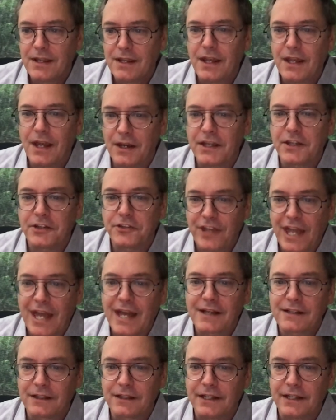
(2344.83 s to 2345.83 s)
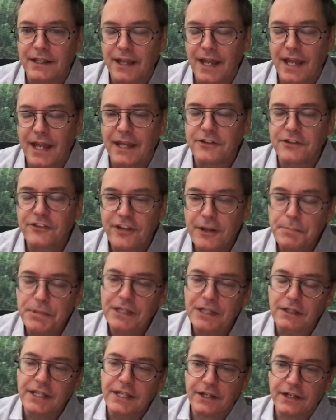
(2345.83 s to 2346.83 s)
Yeah, exactly. And
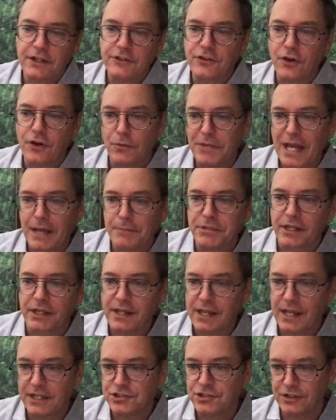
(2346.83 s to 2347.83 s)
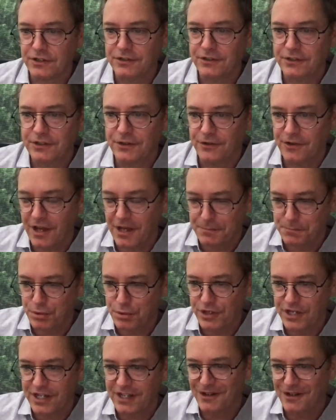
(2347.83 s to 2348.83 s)
typically in a dome application, you're not
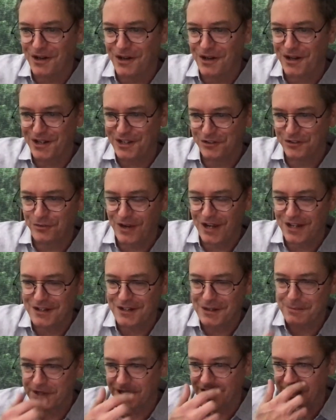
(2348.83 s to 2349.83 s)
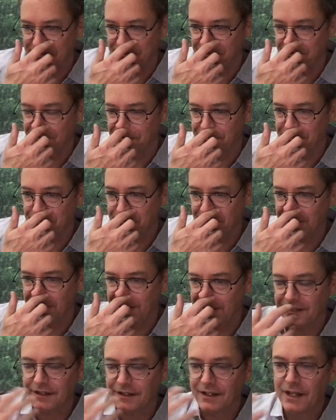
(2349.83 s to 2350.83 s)
putting an audience right up against the
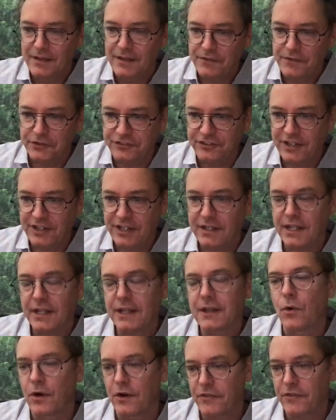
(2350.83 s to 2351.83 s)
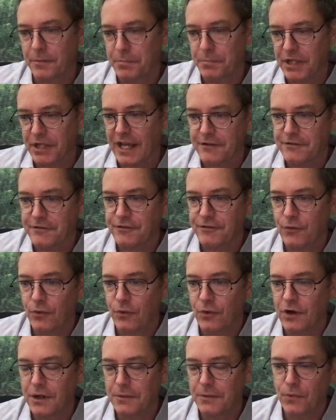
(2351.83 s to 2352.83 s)
screen. Yeah. The seating or the
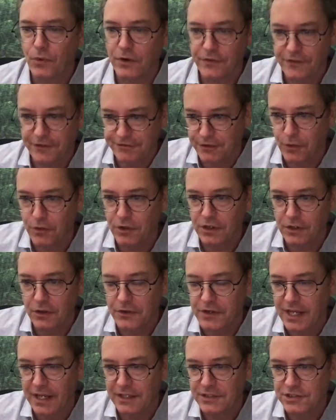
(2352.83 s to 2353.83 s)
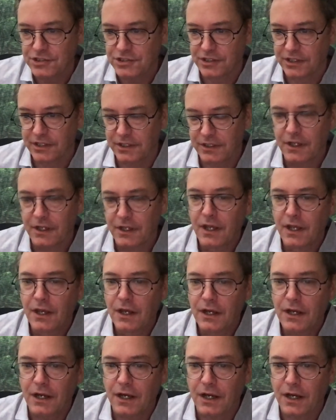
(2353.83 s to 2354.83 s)
platform or the floor location
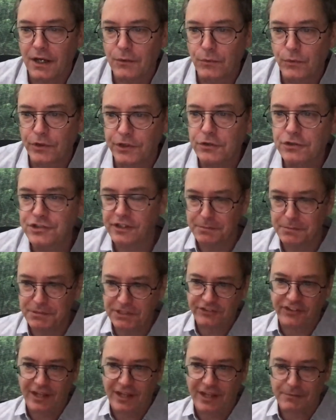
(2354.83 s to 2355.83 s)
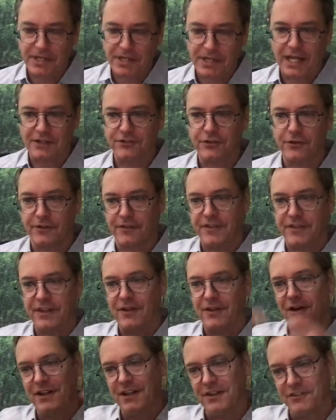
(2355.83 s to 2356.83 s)
uh, will usually be set back so that
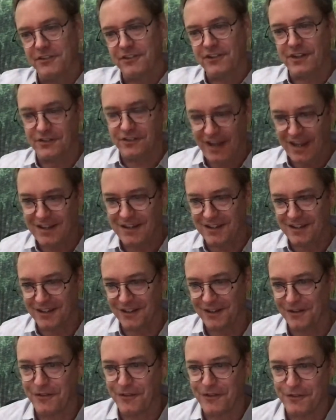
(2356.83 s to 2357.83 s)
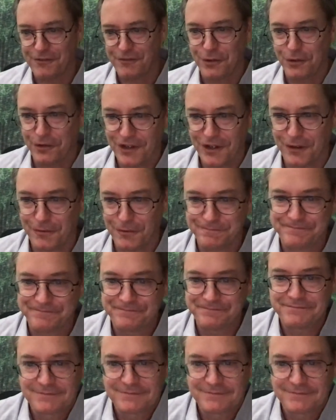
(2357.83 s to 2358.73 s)
the audience can take in the full dome.